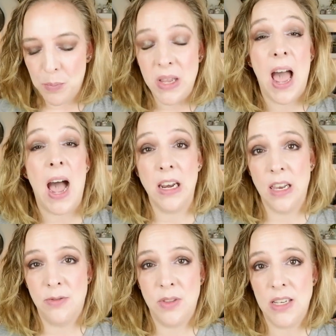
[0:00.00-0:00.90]
But yeah, I
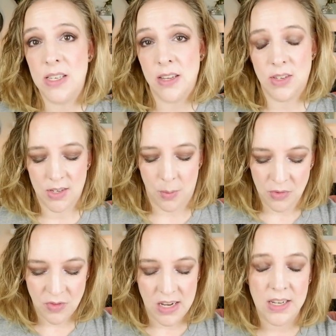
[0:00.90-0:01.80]
love these, and some
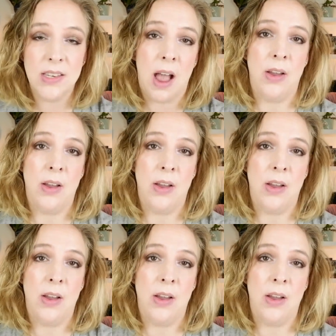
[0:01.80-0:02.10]
of these